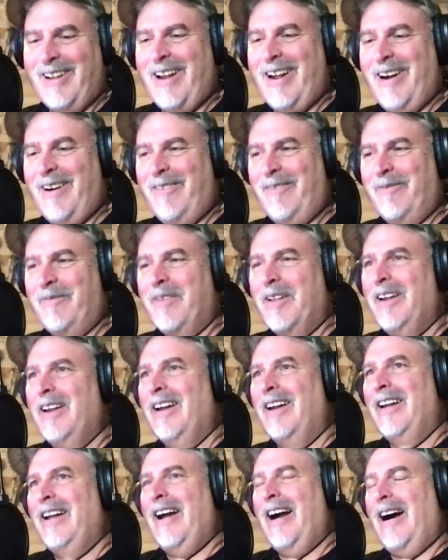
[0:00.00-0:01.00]
Yeah.
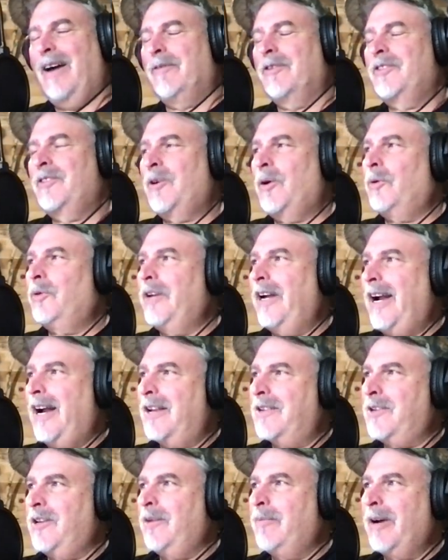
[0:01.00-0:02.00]
Yeah, I was told to
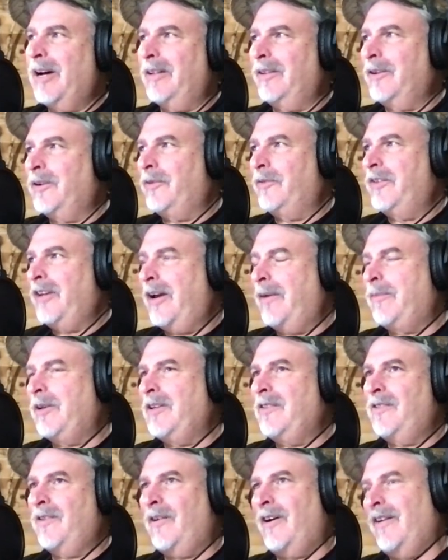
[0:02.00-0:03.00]
ask you about Little
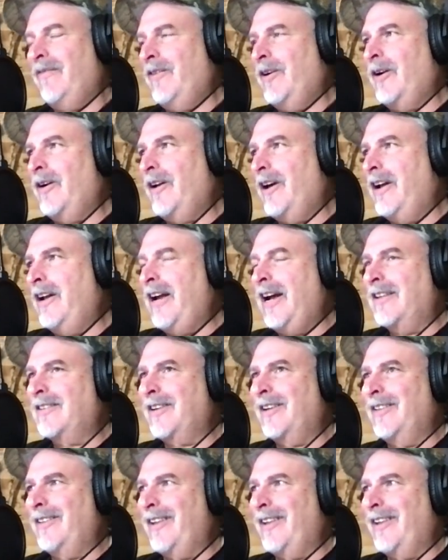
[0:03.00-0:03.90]
Debbie, so I figured I'd ask